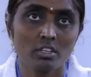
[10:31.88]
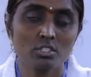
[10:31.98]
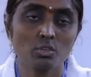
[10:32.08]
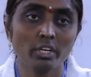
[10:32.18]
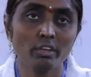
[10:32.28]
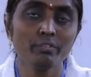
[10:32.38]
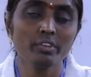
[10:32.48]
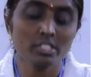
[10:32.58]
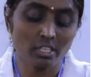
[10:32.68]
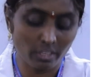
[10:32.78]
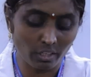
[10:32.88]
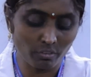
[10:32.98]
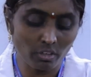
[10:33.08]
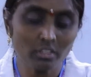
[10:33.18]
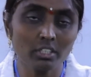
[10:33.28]
So def is a
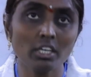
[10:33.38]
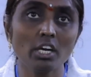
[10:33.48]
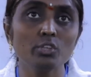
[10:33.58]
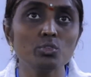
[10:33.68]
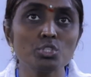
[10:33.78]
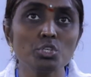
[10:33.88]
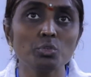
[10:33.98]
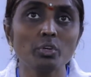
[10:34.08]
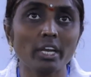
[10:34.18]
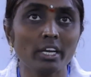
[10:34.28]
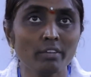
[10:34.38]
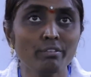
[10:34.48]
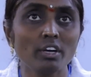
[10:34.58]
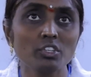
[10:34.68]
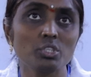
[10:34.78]
keyword that are used to create
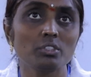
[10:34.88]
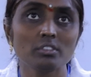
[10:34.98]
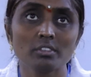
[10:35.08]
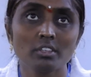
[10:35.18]
a function.